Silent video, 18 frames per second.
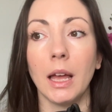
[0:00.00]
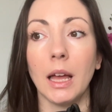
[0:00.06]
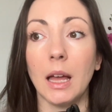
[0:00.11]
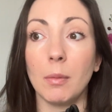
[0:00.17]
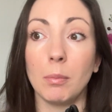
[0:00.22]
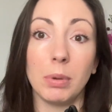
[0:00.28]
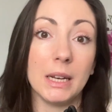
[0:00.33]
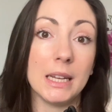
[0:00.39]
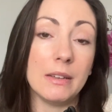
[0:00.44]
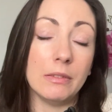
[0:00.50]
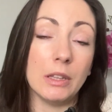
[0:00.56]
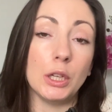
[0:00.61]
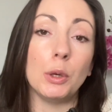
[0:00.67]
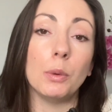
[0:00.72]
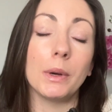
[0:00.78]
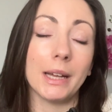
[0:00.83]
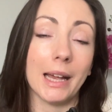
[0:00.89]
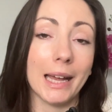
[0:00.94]
and believe that
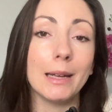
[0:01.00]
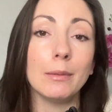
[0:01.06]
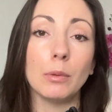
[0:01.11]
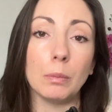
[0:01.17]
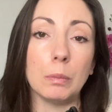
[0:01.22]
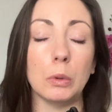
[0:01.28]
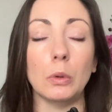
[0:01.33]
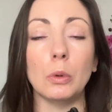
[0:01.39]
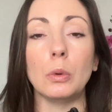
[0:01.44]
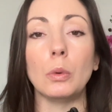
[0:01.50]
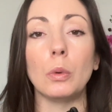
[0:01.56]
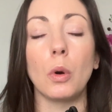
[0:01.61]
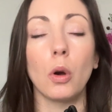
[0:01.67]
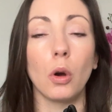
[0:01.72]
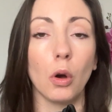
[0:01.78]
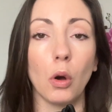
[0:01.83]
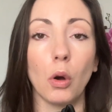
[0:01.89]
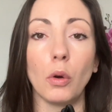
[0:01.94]
you are capable
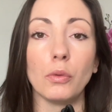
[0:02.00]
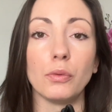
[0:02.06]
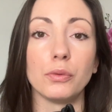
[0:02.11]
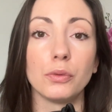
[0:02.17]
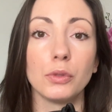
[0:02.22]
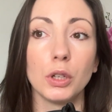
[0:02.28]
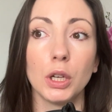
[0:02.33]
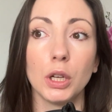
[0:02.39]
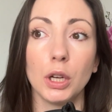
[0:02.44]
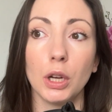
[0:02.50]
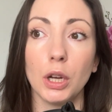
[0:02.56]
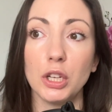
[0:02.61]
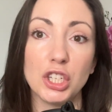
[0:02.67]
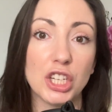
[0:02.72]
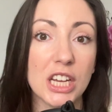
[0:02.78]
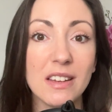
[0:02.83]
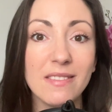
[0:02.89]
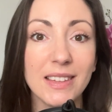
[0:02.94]
of
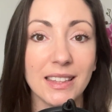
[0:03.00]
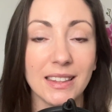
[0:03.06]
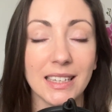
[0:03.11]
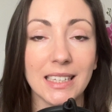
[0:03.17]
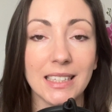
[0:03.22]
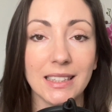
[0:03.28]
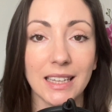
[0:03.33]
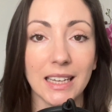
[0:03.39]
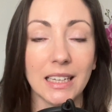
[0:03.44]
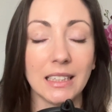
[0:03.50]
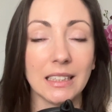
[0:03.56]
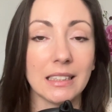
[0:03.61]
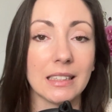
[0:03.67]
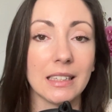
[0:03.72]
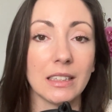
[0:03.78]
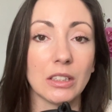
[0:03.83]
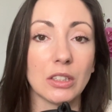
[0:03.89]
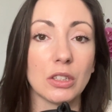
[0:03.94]
achieving these
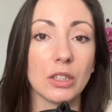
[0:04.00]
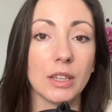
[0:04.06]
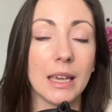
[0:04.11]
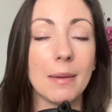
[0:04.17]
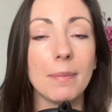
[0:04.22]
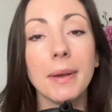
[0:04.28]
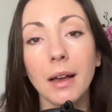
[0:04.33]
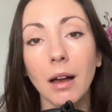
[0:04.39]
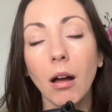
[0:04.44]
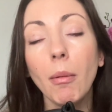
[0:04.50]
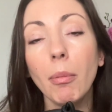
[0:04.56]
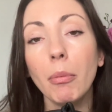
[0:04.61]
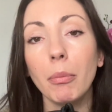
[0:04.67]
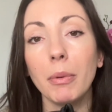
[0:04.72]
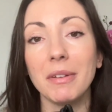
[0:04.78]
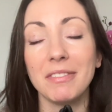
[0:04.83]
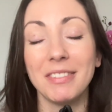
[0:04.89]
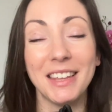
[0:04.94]
things and keeping up
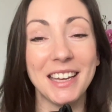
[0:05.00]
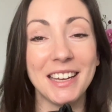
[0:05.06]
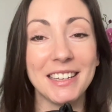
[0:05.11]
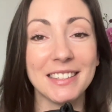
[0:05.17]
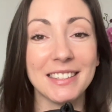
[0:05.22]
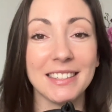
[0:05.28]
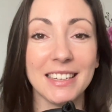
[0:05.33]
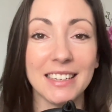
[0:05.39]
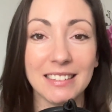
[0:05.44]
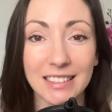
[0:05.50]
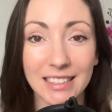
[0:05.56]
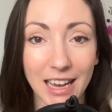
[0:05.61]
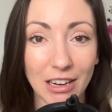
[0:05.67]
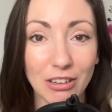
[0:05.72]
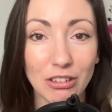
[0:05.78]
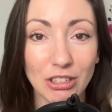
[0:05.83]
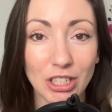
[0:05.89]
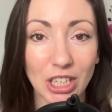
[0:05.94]
with these
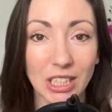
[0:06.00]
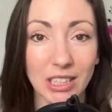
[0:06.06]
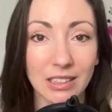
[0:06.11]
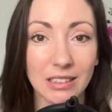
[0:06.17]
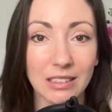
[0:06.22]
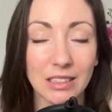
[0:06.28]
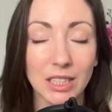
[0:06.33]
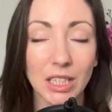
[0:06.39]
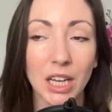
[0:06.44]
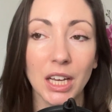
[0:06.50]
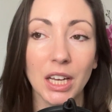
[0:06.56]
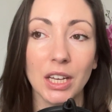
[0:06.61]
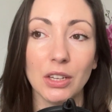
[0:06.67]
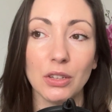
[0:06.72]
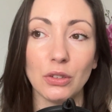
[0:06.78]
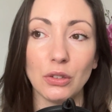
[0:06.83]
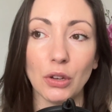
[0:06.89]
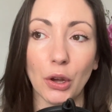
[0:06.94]
intentions.
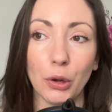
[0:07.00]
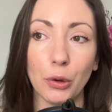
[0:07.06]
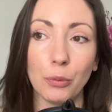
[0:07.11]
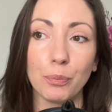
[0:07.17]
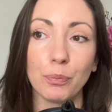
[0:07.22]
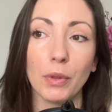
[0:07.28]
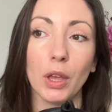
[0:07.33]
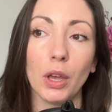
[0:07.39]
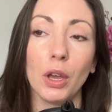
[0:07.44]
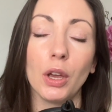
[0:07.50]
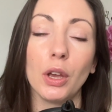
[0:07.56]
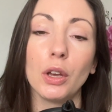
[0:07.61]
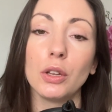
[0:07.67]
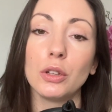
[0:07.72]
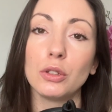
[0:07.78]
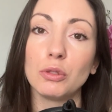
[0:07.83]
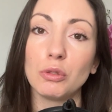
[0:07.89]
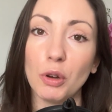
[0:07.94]
So
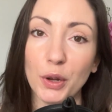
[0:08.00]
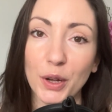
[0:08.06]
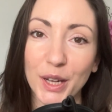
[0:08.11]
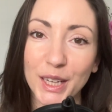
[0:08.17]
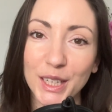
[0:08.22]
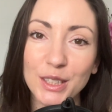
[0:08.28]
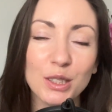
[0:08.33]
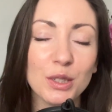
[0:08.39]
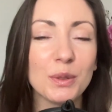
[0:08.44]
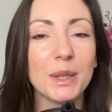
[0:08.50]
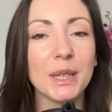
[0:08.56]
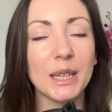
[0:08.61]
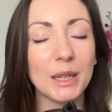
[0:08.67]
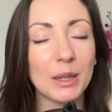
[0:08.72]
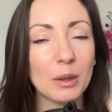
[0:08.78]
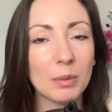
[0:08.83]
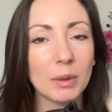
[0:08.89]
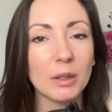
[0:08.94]
try doing a
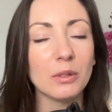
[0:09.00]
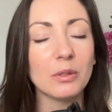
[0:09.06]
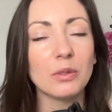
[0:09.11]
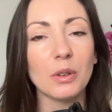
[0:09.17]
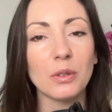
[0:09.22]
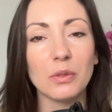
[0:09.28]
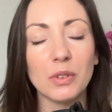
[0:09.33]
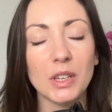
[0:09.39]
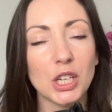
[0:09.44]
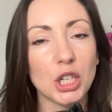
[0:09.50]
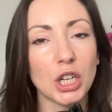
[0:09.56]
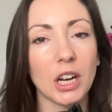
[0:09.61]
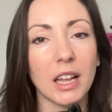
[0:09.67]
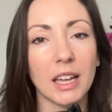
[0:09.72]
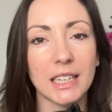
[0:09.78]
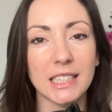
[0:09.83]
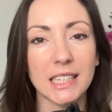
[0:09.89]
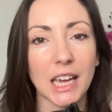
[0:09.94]
little bit of
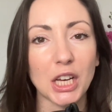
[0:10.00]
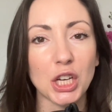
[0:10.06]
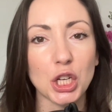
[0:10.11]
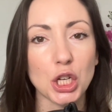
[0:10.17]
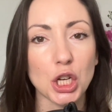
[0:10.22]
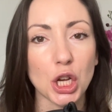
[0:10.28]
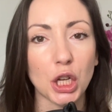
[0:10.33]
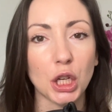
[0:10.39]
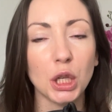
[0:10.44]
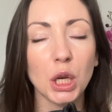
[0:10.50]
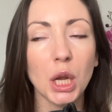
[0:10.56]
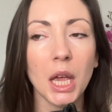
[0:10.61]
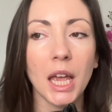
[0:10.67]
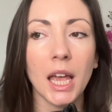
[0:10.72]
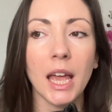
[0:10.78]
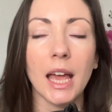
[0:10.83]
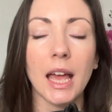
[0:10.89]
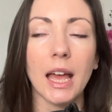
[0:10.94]
visualization
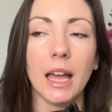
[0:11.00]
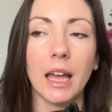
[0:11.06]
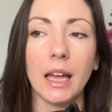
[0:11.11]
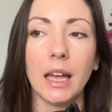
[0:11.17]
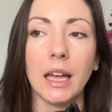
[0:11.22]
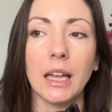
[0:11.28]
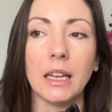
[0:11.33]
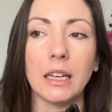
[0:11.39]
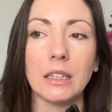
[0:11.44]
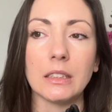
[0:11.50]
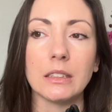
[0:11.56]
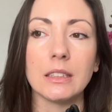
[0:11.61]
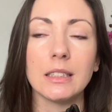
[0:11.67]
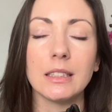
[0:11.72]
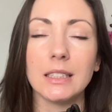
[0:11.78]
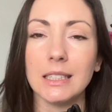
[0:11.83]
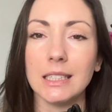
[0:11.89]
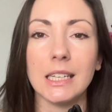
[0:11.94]
and
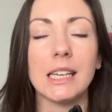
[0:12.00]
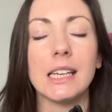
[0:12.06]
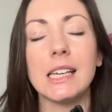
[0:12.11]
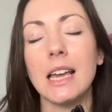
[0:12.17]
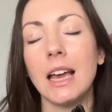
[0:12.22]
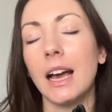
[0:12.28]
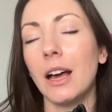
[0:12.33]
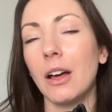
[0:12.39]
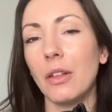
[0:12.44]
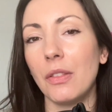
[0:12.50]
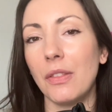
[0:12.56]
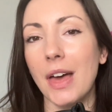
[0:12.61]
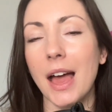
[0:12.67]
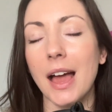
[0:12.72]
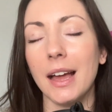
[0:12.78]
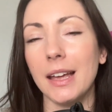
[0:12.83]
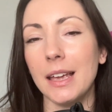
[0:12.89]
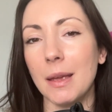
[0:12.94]
see how
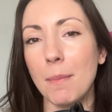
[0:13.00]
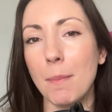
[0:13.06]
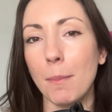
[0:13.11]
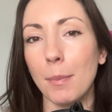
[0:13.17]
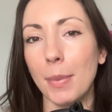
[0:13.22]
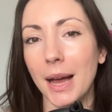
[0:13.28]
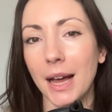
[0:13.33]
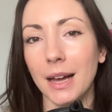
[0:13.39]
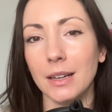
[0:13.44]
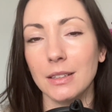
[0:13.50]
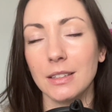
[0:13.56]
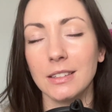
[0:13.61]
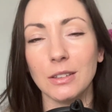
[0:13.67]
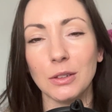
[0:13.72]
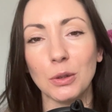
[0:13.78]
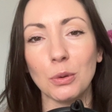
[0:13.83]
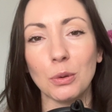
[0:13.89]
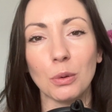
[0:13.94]
that impacts
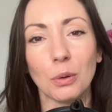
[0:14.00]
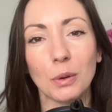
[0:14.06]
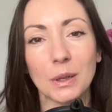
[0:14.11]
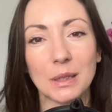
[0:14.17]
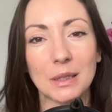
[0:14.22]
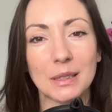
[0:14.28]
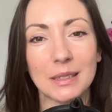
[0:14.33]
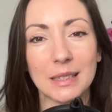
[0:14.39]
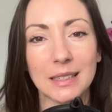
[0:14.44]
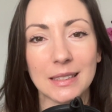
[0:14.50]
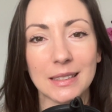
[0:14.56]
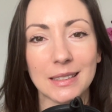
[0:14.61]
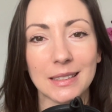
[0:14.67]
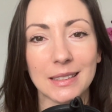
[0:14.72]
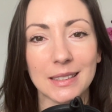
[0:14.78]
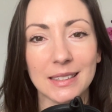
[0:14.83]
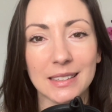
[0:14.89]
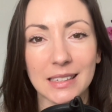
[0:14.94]
your
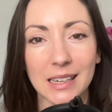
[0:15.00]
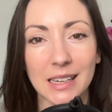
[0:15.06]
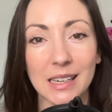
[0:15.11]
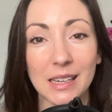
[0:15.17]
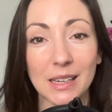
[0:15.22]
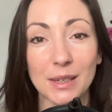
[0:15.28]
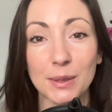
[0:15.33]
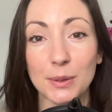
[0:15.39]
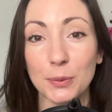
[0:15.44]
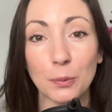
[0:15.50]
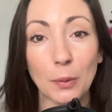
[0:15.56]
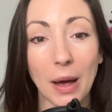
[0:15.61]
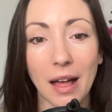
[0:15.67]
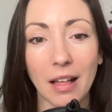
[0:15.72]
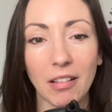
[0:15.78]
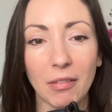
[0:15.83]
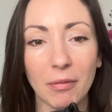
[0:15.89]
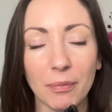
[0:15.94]
consistency as
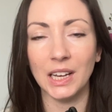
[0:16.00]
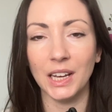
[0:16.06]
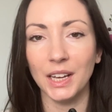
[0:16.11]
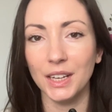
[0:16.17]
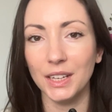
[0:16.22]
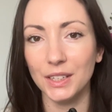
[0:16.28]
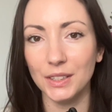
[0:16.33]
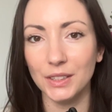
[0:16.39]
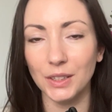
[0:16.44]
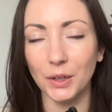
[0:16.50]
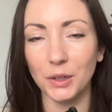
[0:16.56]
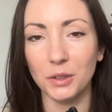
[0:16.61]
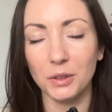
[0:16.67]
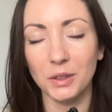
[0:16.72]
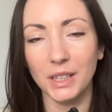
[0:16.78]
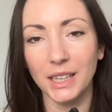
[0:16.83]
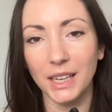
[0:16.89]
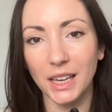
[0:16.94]
well. So
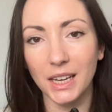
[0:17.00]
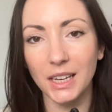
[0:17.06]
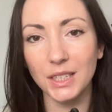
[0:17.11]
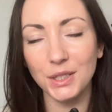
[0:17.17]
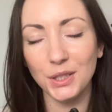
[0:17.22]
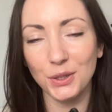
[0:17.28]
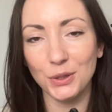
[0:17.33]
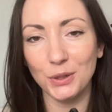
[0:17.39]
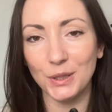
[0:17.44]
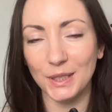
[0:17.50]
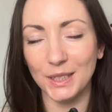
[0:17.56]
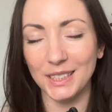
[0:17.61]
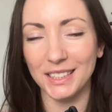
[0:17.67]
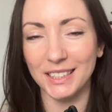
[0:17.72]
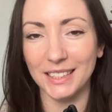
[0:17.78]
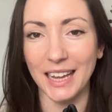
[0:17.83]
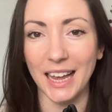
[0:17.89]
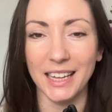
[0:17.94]
the key to your
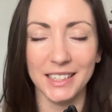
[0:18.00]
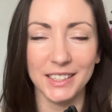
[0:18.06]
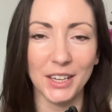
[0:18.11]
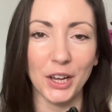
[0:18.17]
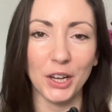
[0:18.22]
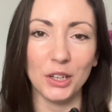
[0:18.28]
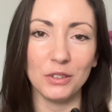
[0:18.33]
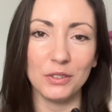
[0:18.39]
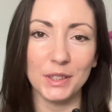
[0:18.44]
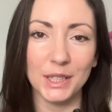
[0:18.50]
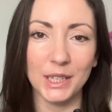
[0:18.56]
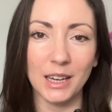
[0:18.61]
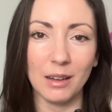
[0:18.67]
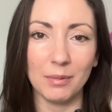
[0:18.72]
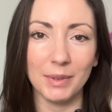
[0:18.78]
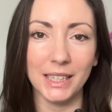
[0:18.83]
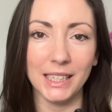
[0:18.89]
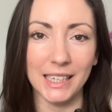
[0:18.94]
success over the
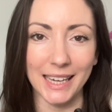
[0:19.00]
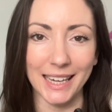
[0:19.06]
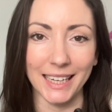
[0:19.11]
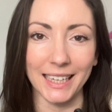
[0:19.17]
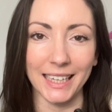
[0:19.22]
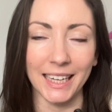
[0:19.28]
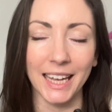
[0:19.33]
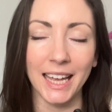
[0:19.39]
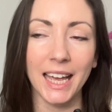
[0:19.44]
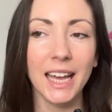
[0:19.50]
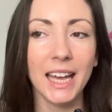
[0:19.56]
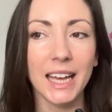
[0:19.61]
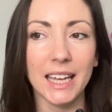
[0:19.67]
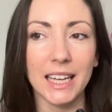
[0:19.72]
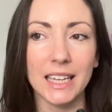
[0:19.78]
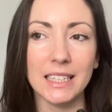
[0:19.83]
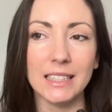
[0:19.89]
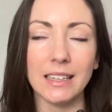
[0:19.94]
coming year
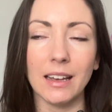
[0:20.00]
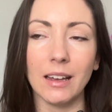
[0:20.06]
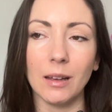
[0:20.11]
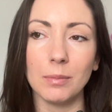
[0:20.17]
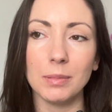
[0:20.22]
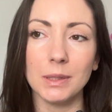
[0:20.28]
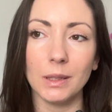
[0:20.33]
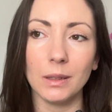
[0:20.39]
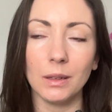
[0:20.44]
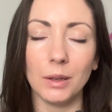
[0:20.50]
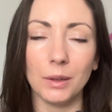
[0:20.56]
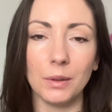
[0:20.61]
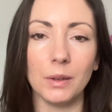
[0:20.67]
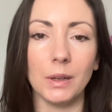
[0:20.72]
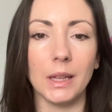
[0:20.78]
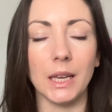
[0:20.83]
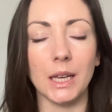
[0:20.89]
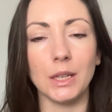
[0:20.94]
is
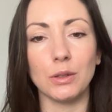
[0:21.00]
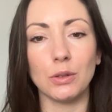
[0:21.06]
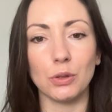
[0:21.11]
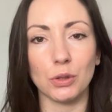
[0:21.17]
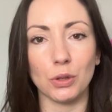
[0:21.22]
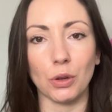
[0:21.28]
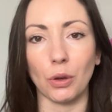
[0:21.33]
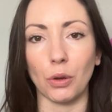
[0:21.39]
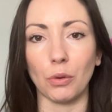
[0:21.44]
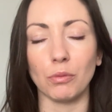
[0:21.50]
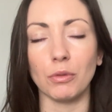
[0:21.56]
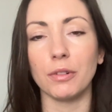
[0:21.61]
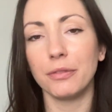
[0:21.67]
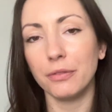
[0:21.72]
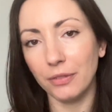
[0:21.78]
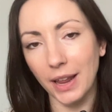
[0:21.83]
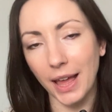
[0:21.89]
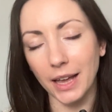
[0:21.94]
absolutely to
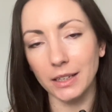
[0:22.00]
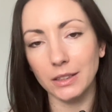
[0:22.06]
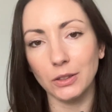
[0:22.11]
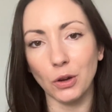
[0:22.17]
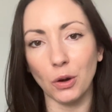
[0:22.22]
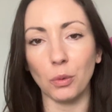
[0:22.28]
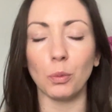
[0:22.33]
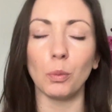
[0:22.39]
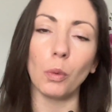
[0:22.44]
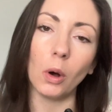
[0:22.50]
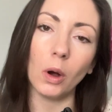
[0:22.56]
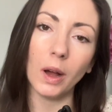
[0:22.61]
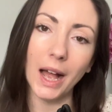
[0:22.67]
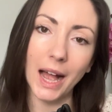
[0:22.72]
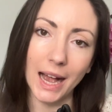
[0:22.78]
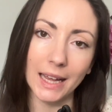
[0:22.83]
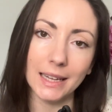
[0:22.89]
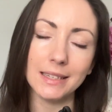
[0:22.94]
reflect on what
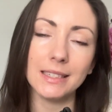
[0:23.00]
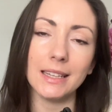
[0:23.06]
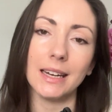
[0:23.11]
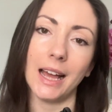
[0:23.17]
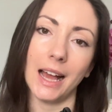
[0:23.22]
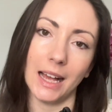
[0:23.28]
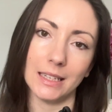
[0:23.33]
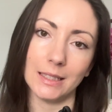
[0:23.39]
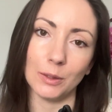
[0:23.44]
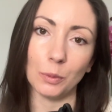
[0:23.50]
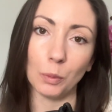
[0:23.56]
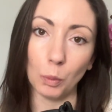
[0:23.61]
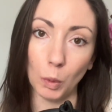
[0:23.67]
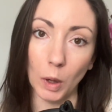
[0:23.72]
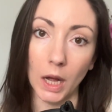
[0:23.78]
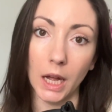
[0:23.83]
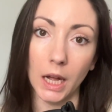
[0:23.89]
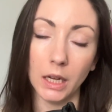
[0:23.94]
has and hasn't
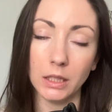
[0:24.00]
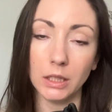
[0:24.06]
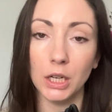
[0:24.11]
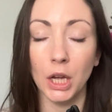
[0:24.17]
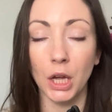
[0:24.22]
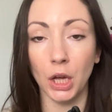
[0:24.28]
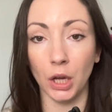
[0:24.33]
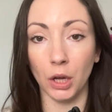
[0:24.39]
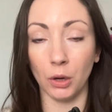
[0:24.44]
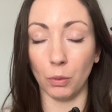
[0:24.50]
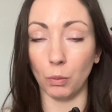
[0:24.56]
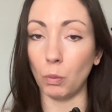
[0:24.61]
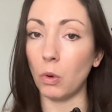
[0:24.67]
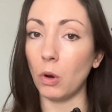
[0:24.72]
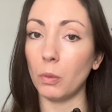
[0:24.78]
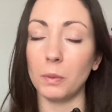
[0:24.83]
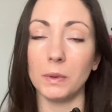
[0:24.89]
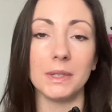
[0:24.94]
worked,
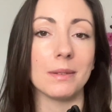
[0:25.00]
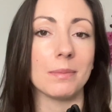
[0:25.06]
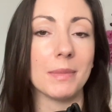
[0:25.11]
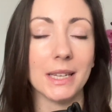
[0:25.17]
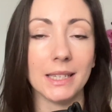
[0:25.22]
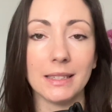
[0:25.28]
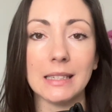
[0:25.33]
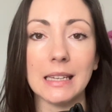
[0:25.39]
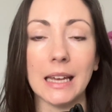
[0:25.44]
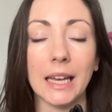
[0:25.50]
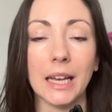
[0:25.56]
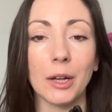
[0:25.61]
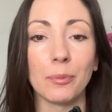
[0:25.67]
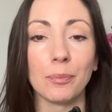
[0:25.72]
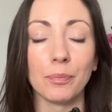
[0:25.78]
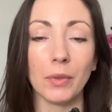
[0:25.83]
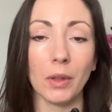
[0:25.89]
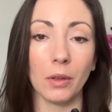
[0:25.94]
what was
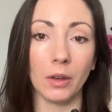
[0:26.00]
missing,